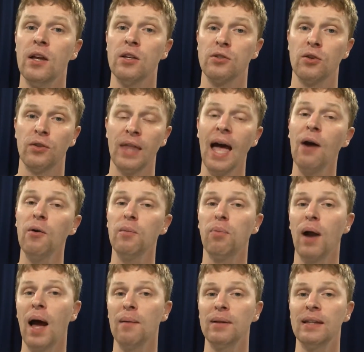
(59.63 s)
So that would
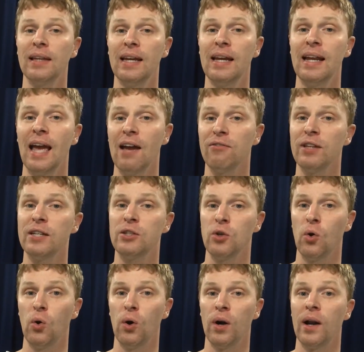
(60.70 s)
probably lean heavily
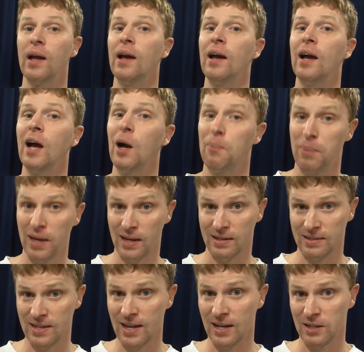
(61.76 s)
toward a pick
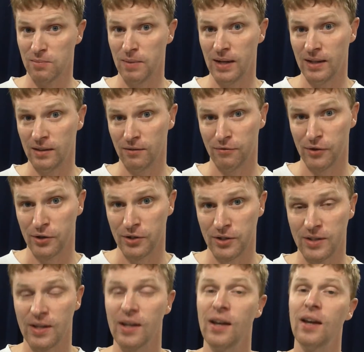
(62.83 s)
six being the
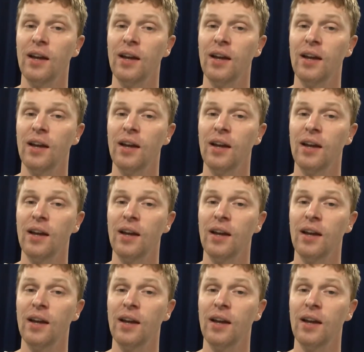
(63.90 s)
first